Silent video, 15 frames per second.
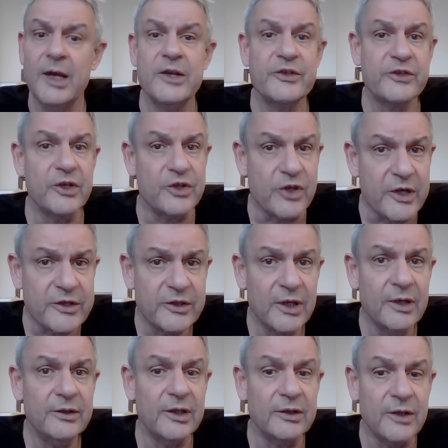
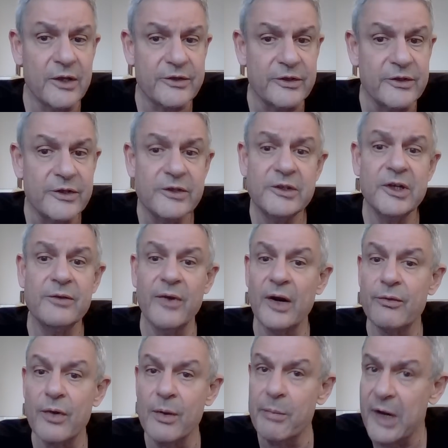suggesting that narcissistic
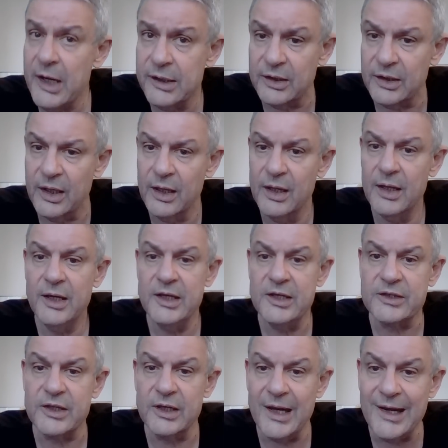vulnerability
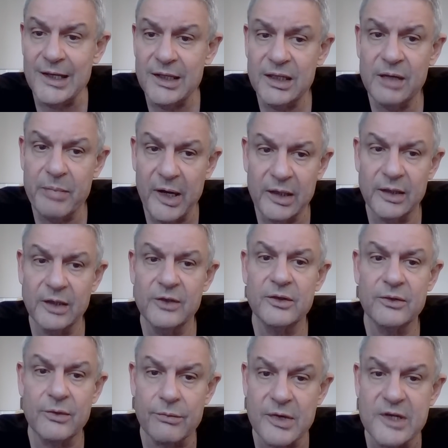is an
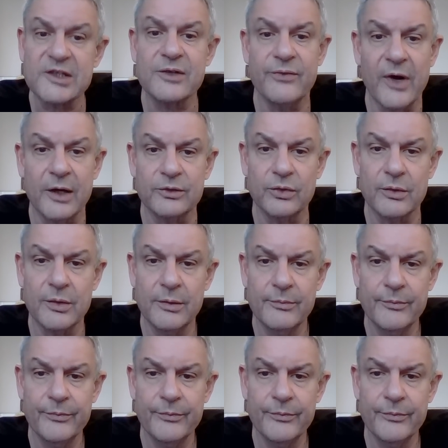independent risk factor.